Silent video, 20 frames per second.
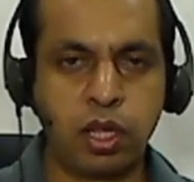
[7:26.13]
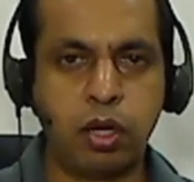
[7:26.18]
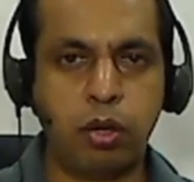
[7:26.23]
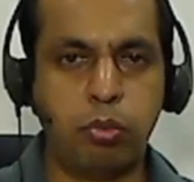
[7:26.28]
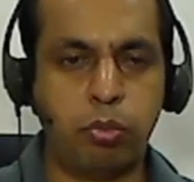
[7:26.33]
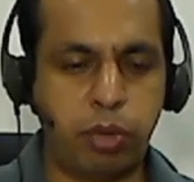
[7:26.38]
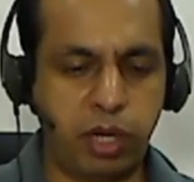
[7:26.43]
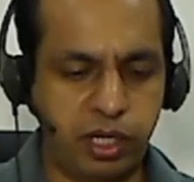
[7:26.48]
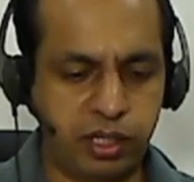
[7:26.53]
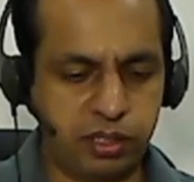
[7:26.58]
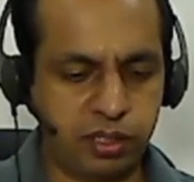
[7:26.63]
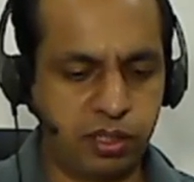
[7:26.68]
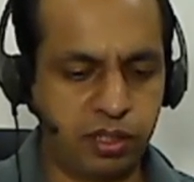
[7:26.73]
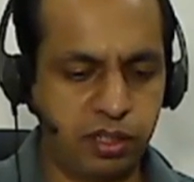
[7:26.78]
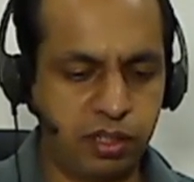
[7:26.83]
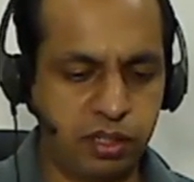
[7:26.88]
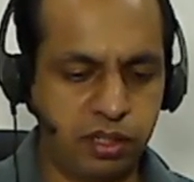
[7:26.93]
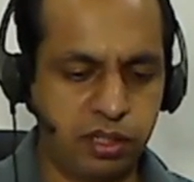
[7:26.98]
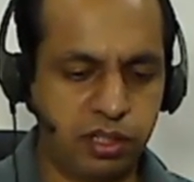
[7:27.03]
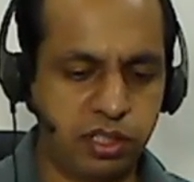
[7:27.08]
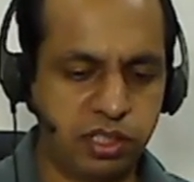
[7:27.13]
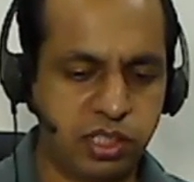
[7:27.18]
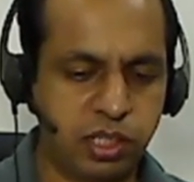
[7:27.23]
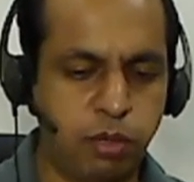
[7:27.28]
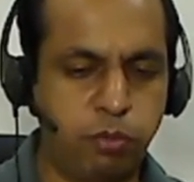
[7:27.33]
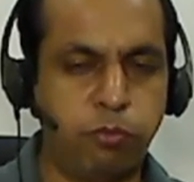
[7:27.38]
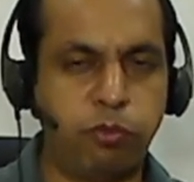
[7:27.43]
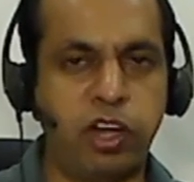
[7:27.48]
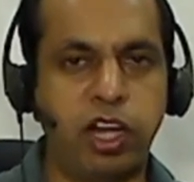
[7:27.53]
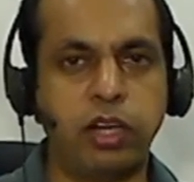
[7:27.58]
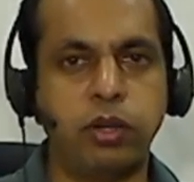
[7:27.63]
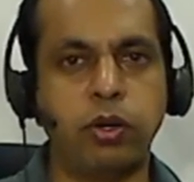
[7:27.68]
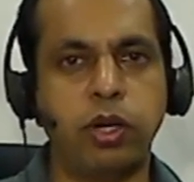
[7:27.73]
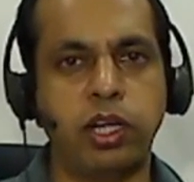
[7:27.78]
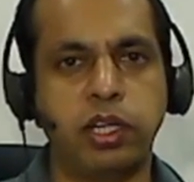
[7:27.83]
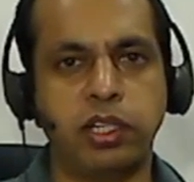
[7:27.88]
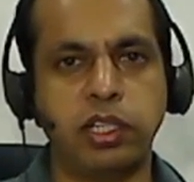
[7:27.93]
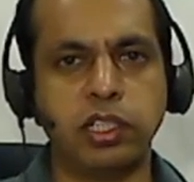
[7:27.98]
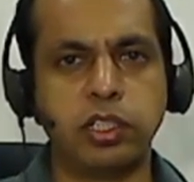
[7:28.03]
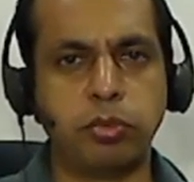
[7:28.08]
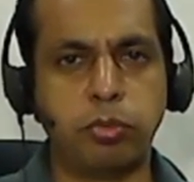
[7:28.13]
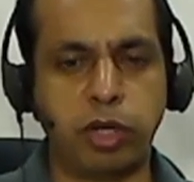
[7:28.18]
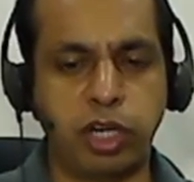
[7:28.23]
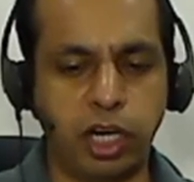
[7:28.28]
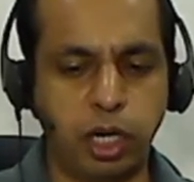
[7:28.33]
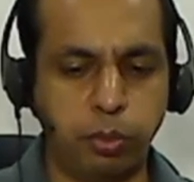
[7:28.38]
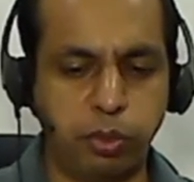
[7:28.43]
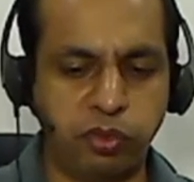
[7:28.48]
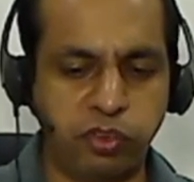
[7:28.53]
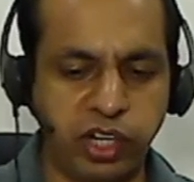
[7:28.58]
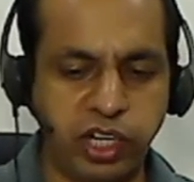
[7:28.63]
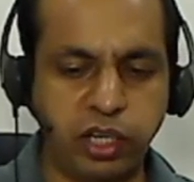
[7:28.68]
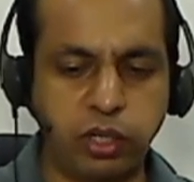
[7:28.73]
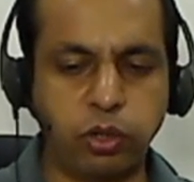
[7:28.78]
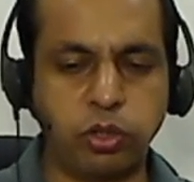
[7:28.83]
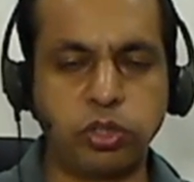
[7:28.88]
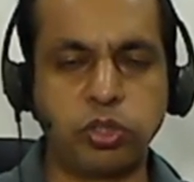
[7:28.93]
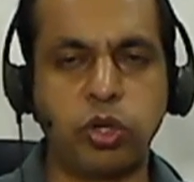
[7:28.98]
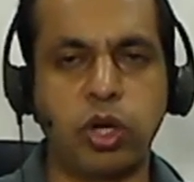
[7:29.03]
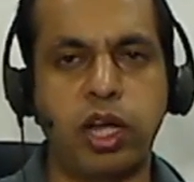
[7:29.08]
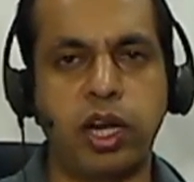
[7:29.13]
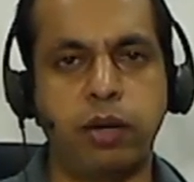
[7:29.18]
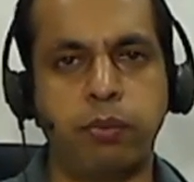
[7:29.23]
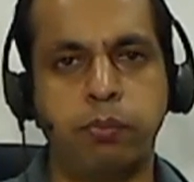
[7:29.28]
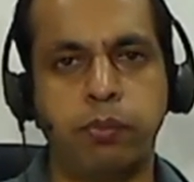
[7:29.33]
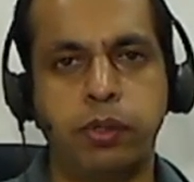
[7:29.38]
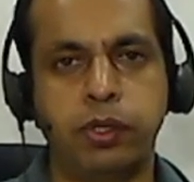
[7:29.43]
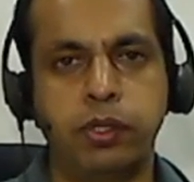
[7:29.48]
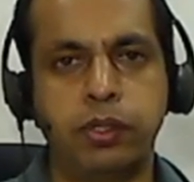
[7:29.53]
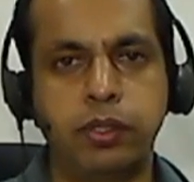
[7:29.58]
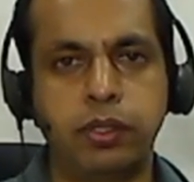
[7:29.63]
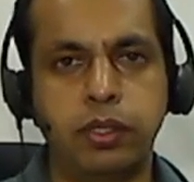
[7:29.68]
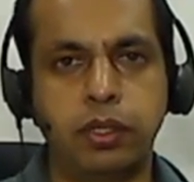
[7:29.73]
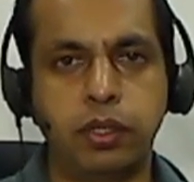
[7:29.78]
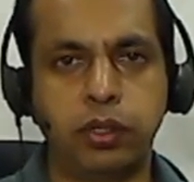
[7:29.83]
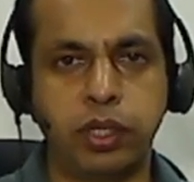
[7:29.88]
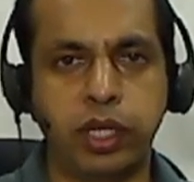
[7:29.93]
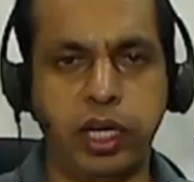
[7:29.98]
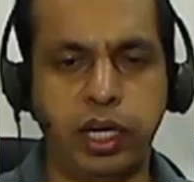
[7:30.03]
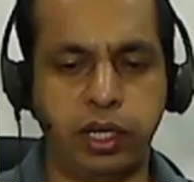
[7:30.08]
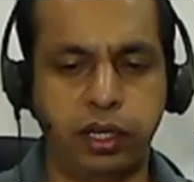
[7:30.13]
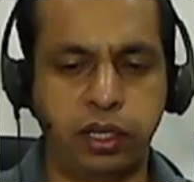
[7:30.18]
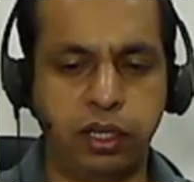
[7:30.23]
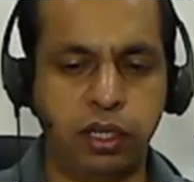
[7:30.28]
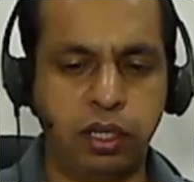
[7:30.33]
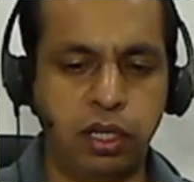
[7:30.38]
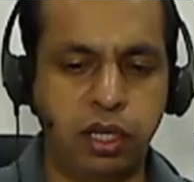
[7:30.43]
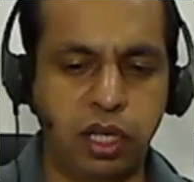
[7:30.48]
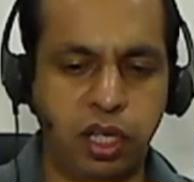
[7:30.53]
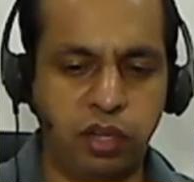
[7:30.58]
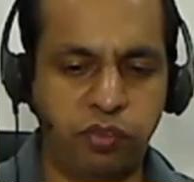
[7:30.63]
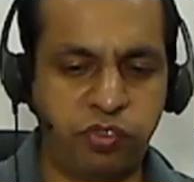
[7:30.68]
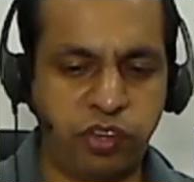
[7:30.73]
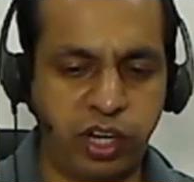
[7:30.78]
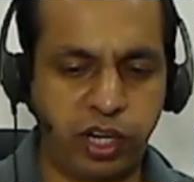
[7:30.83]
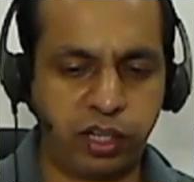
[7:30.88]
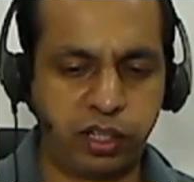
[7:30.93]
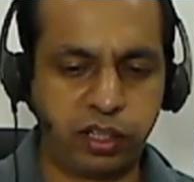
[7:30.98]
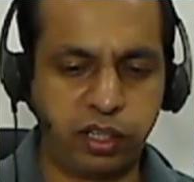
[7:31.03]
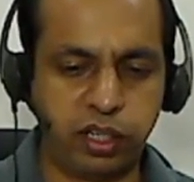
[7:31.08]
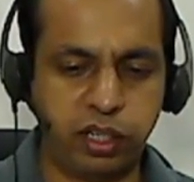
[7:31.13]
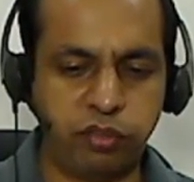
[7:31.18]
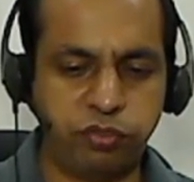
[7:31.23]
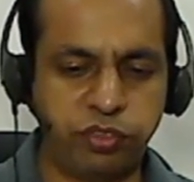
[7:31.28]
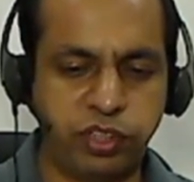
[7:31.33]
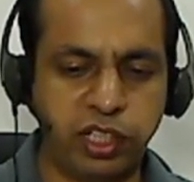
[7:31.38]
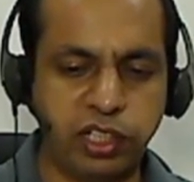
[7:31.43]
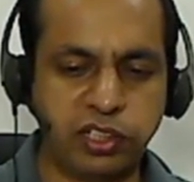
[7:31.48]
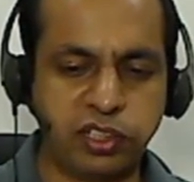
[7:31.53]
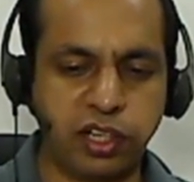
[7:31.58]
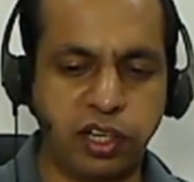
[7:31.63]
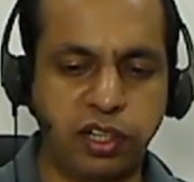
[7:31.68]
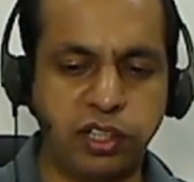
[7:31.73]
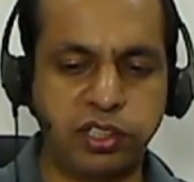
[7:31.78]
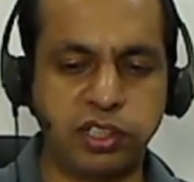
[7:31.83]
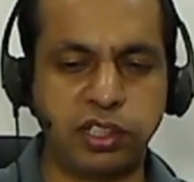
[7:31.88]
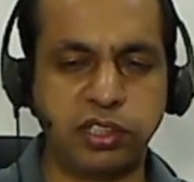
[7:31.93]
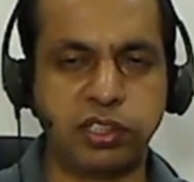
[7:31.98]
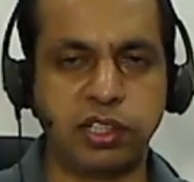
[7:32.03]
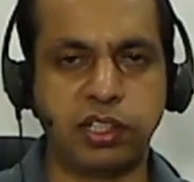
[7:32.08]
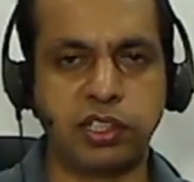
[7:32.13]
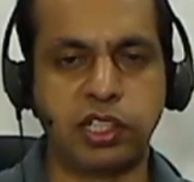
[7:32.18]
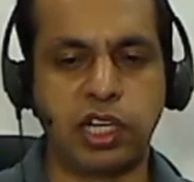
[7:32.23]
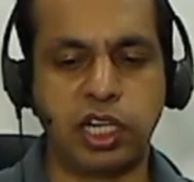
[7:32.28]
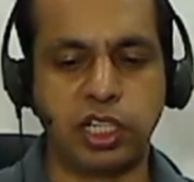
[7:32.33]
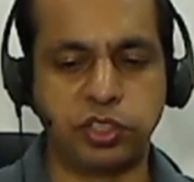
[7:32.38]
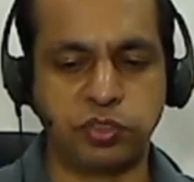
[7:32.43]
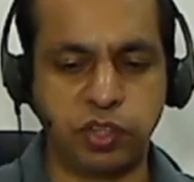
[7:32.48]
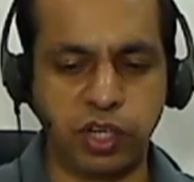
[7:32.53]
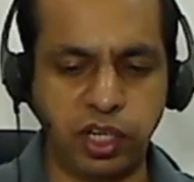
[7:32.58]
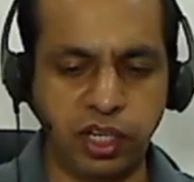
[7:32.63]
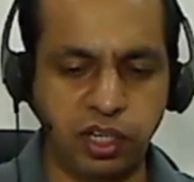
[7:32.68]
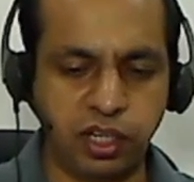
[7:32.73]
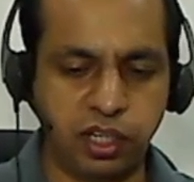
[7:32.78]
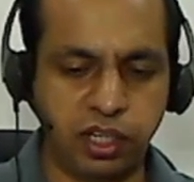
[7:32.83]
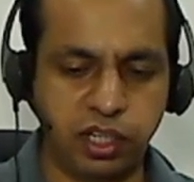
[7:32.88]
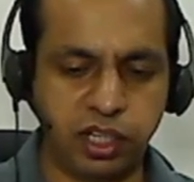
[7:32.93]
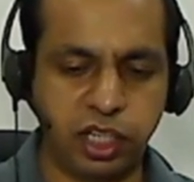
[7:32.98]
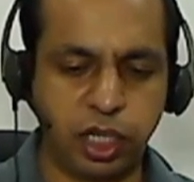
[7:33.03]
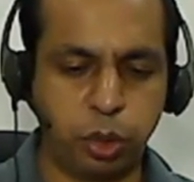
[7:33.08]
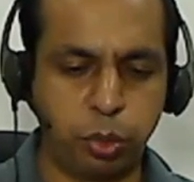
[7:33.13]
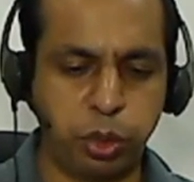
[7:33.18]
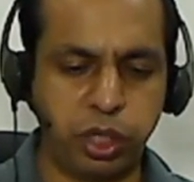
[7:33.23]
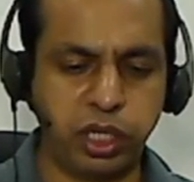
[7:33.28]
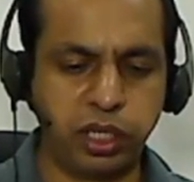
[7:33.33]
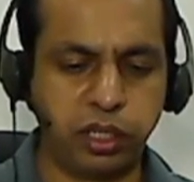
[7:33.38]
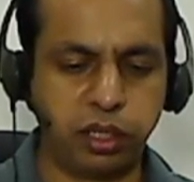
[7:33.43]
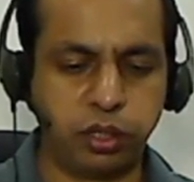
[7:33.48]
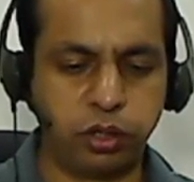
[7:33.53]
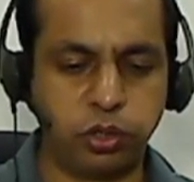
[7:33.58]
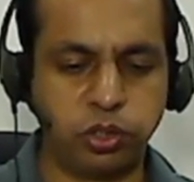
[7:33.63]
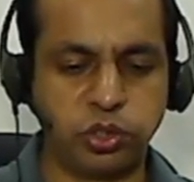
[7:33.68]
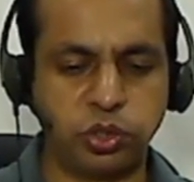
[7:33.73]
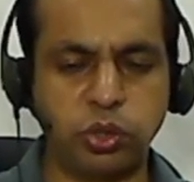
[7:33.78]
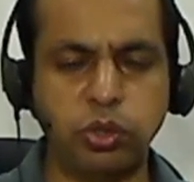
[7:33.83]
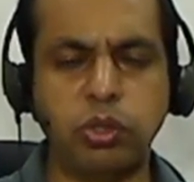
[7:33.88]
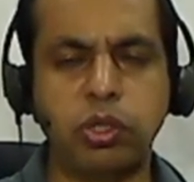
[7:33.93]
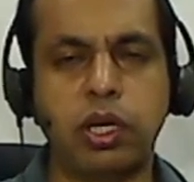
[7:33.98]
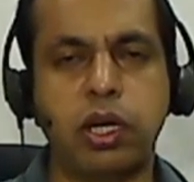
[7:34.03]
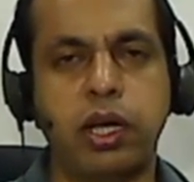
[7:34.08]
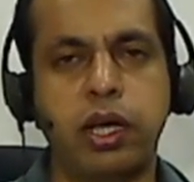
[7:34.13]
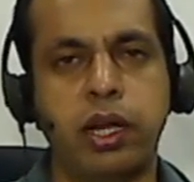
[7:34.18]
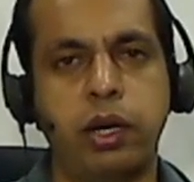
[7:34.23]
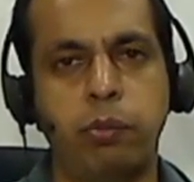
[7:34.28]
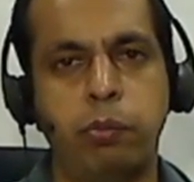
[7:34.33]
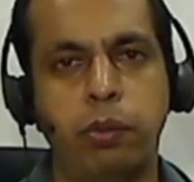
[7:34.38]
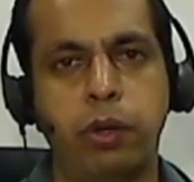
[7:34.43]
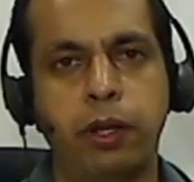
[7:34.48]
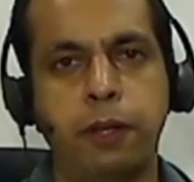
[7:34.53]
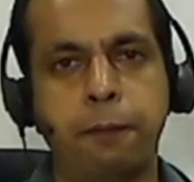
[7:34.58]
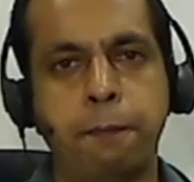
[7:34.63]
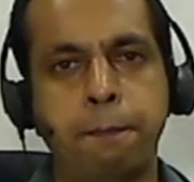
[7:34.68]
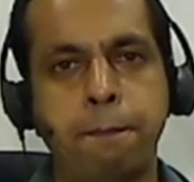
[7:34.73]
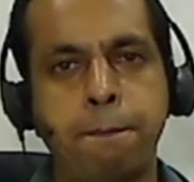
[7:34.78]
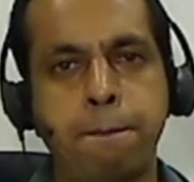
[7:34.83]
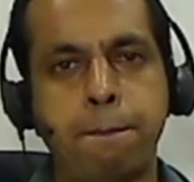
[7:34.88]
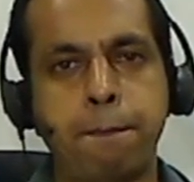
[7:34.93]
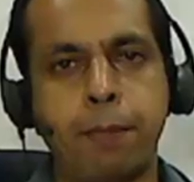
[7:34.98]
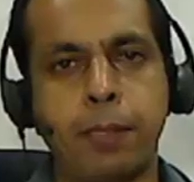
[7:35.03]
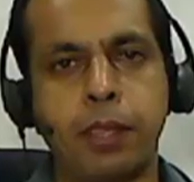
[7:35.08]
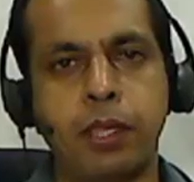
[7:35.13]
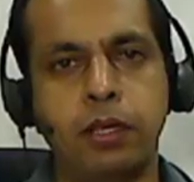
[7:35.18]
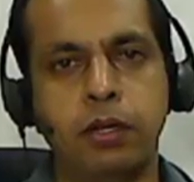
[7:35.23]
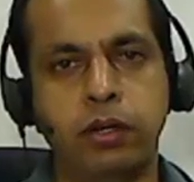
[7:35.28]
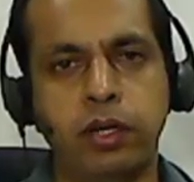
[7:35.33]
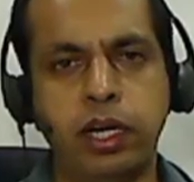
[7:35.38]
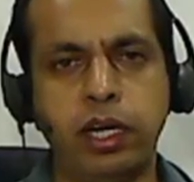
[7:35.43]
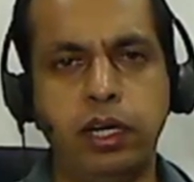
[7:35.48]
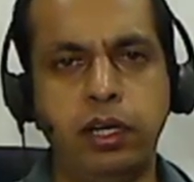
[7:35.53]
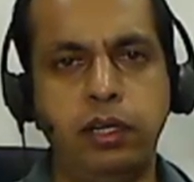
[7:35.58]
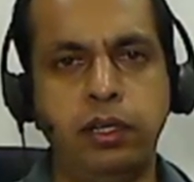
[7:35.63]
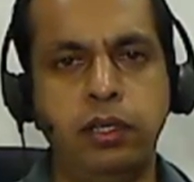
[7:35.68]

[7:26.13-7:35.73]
but some value like this, but it will be very close to RM, okay. In fact, if these conditions are satisfied, it will be close to RM, okay.